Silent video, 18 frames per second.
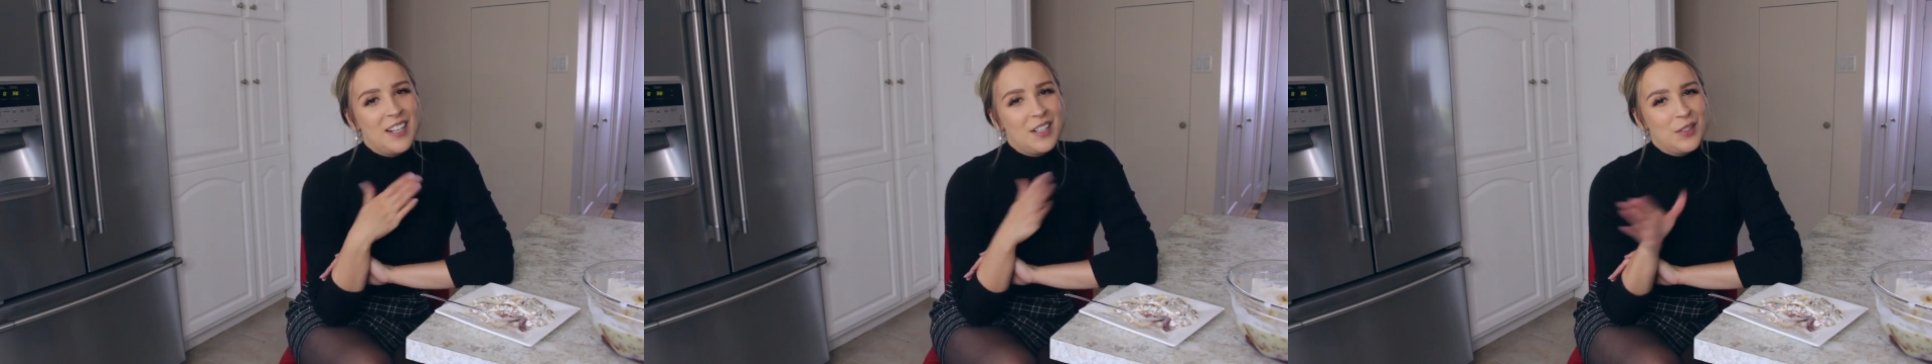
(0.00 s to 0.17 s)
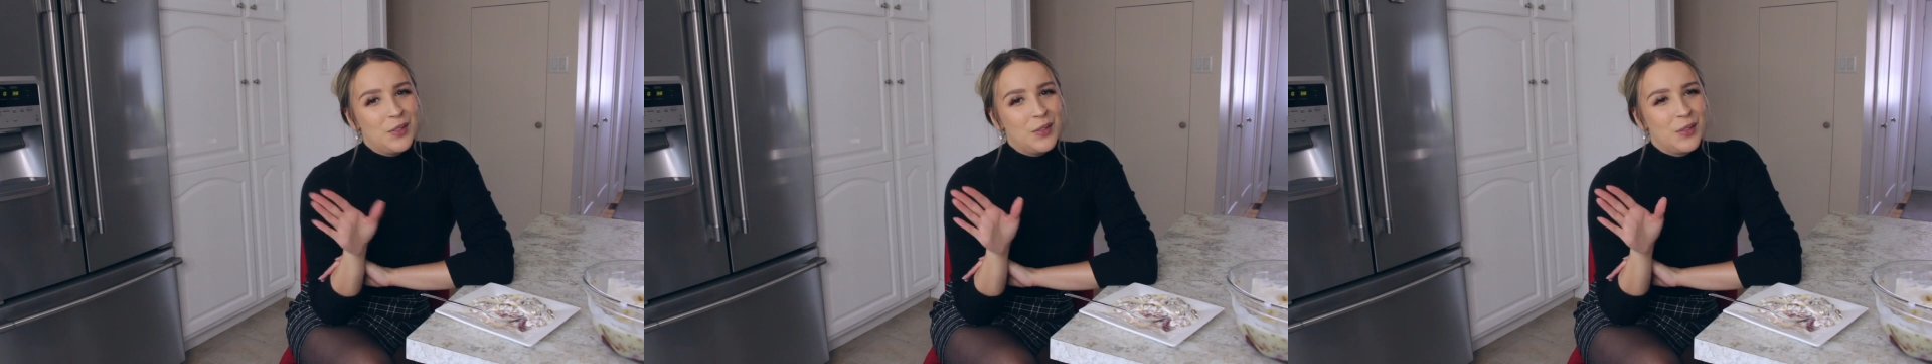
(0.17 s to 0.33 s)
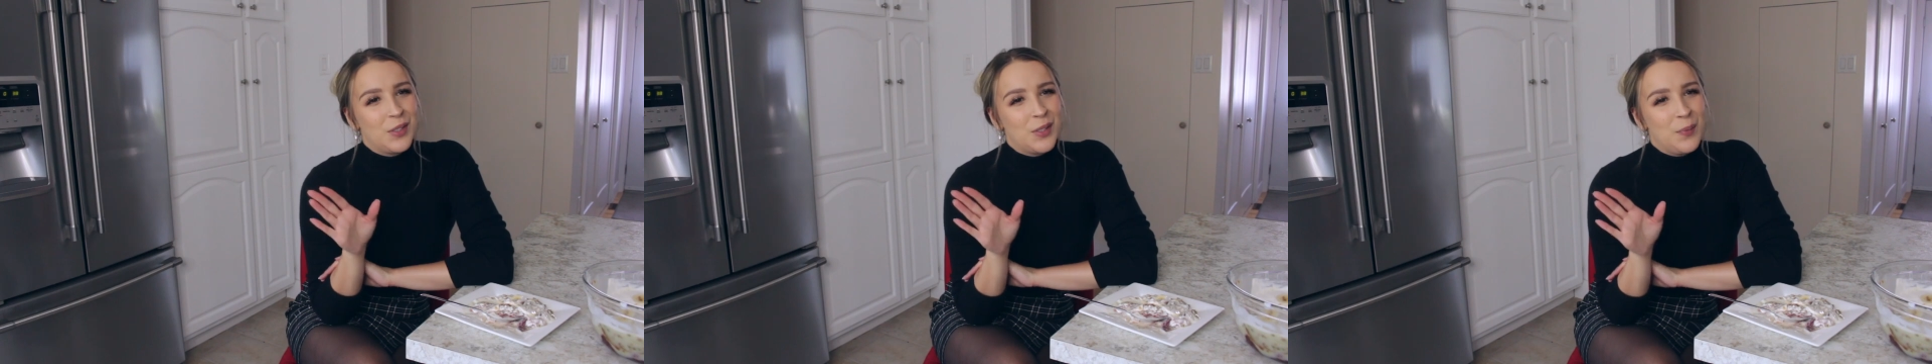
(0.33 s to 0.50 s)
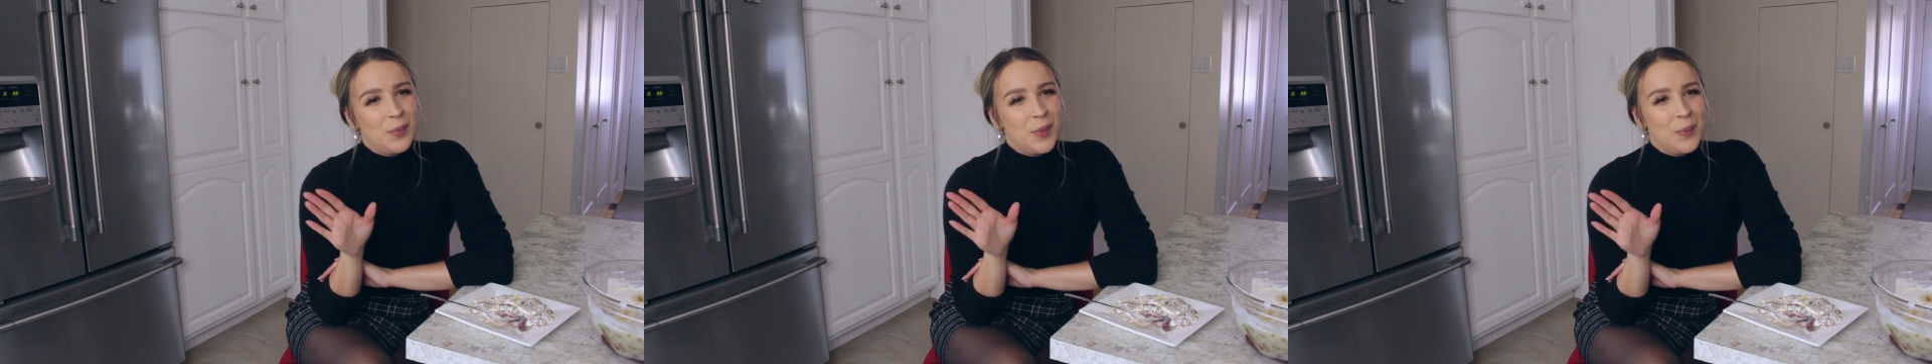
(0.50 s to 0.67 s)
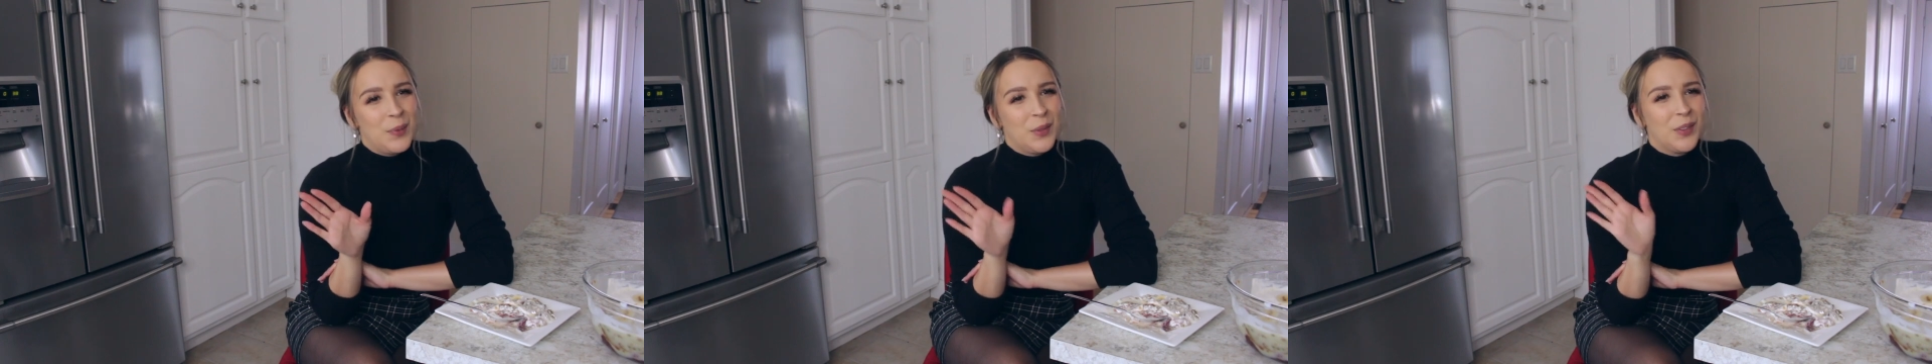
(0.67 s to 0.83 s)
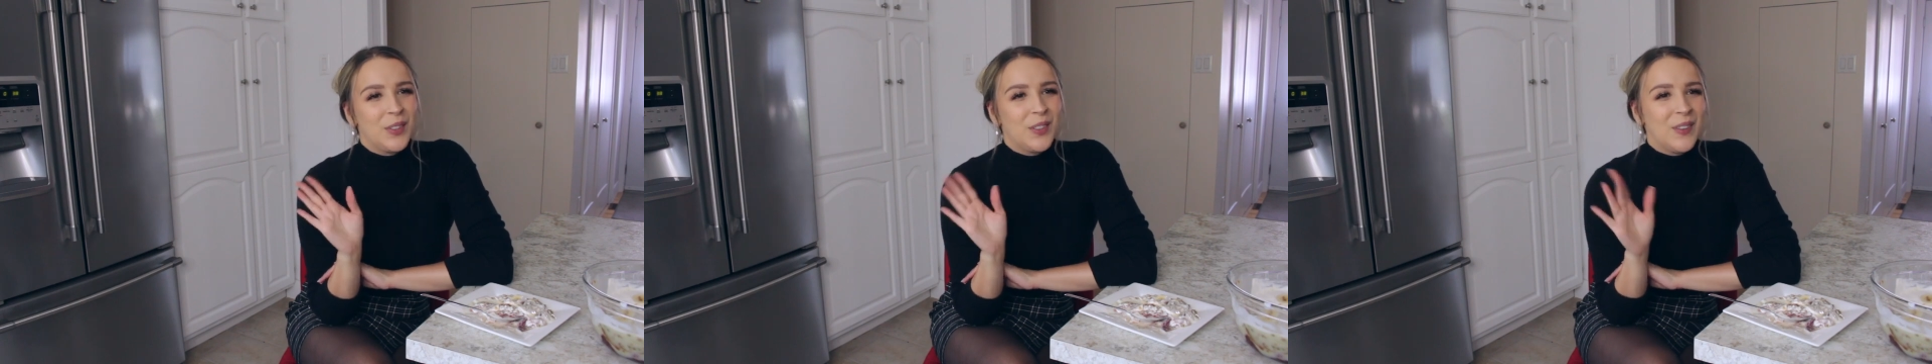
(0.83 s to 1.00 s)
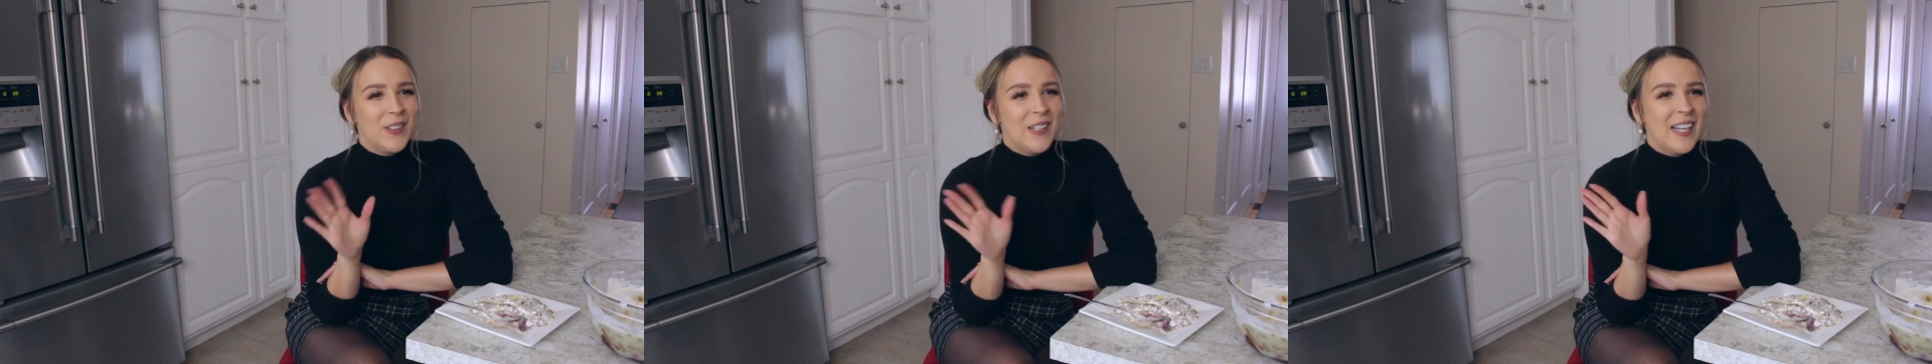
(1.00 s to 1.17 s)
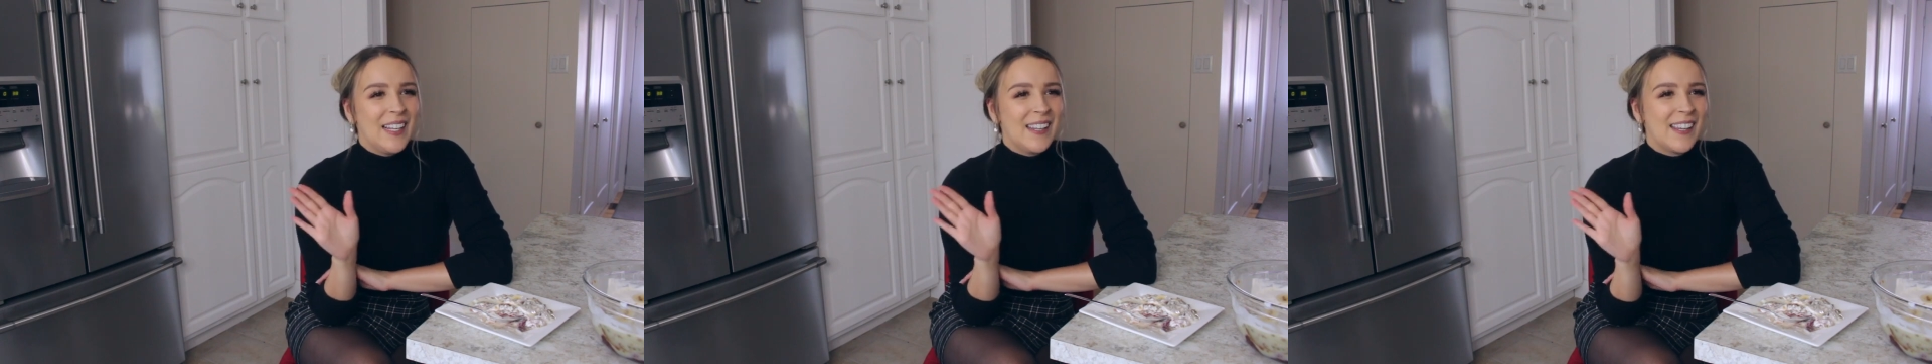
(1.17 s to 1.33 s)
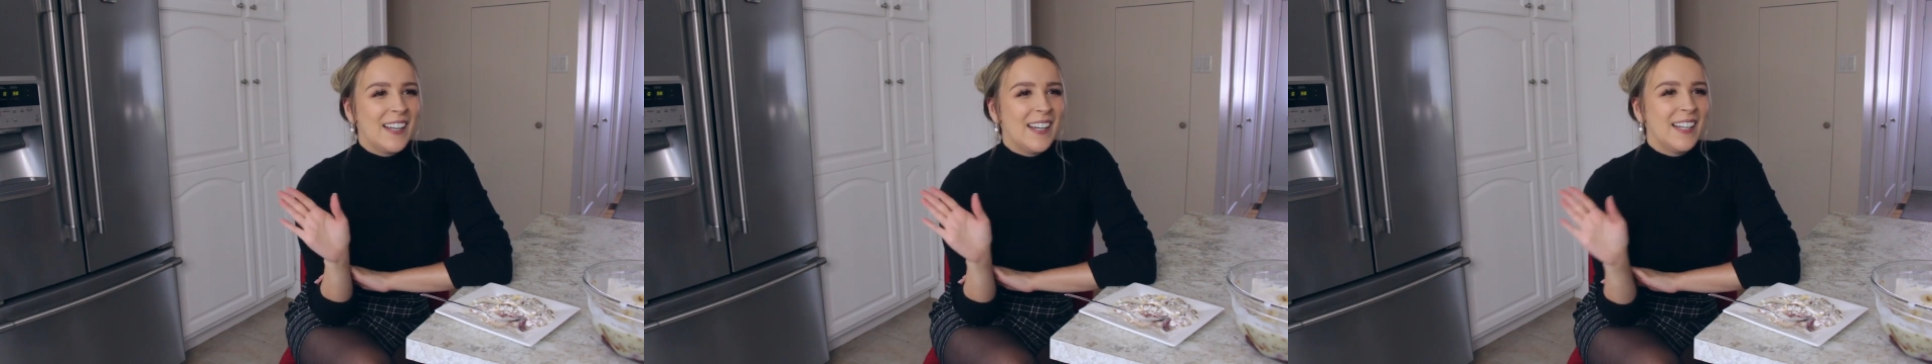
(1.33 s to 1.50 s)
I know some people don't
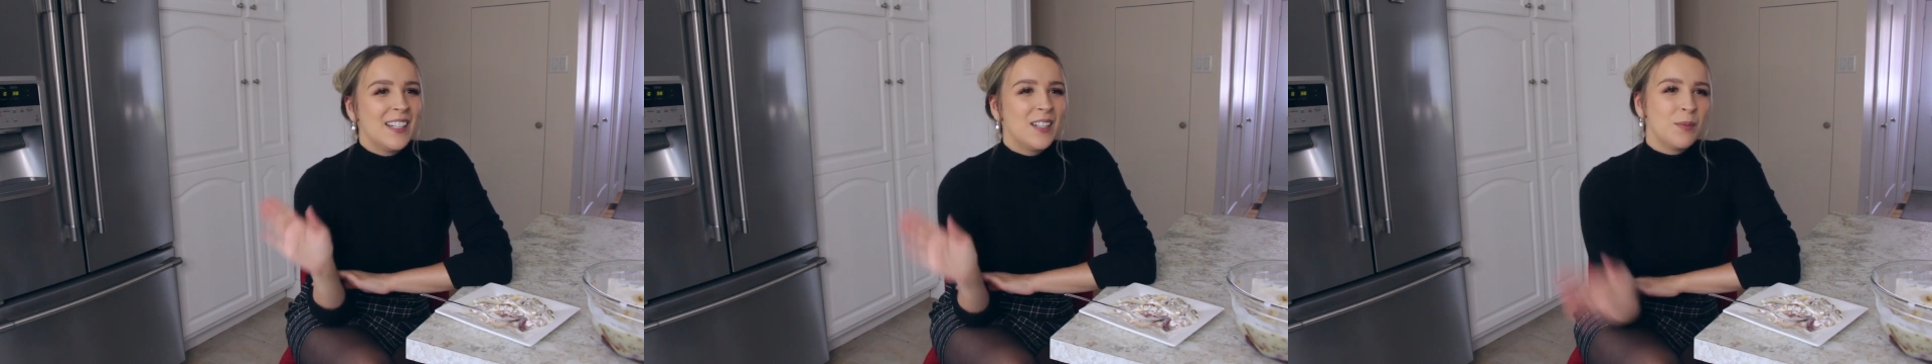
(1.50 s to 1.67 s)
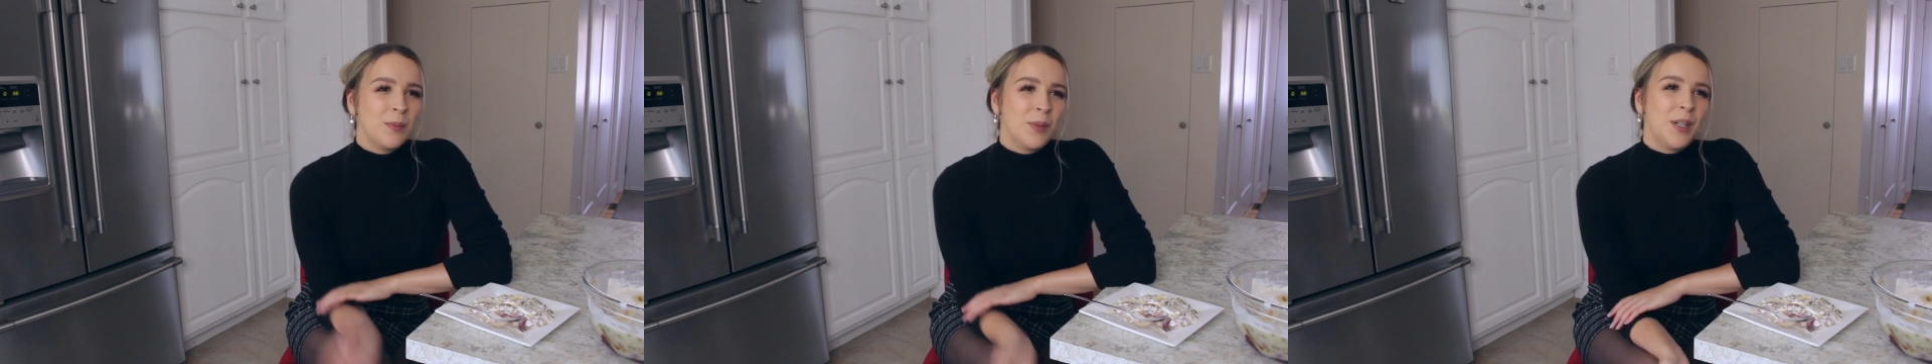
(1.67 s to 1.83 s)
like that,